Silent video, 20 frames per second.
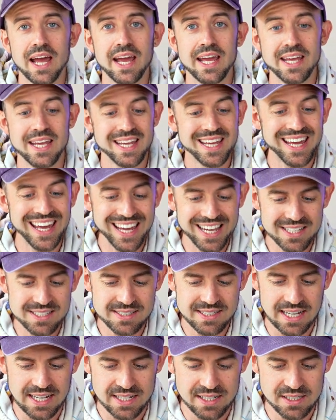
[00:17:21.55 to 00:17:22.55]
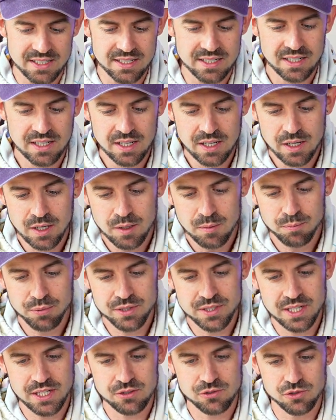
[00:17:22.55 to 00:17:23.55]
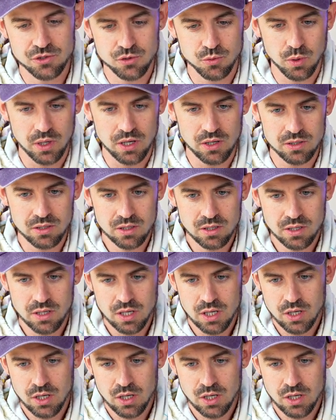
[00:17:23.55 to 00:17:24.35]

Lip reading: a kickstand protector as well,